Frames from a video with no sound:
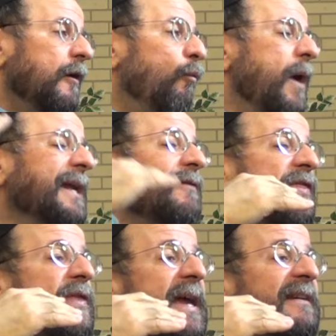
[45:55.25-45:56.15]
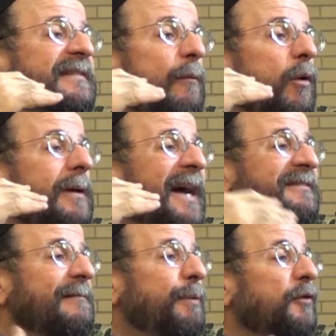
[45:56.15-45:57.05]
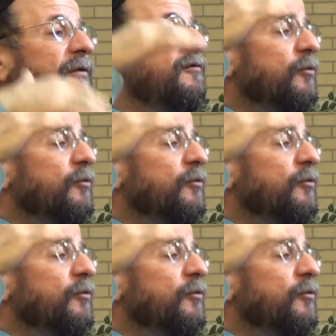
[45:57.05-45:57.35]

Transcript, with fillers: one of the things that we're not supposed to